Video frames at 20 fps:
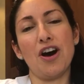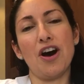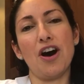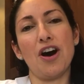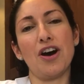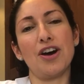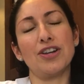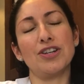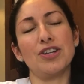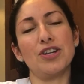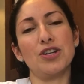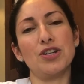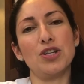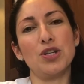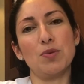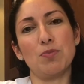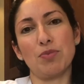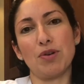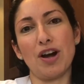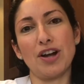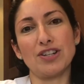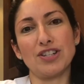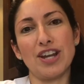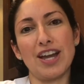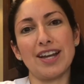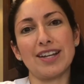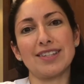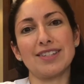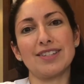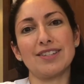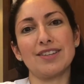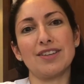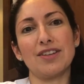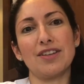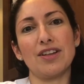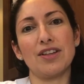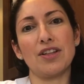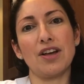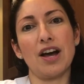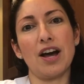on new projects
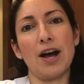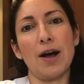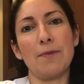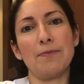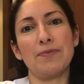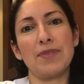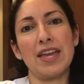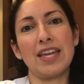um,